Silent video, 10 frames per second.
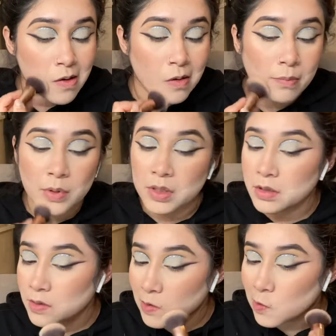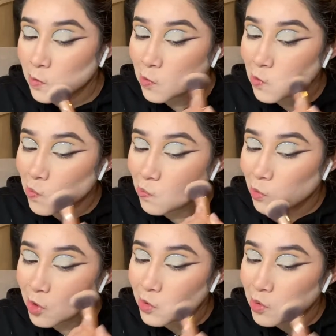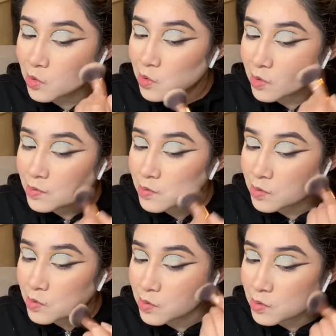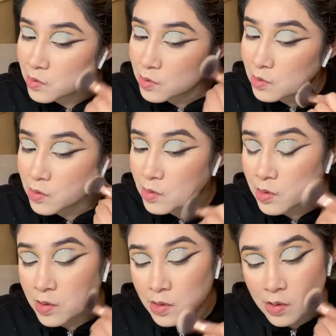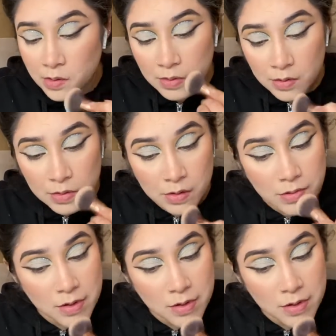we're gonna go ahead and take that powder off and just swipe it off.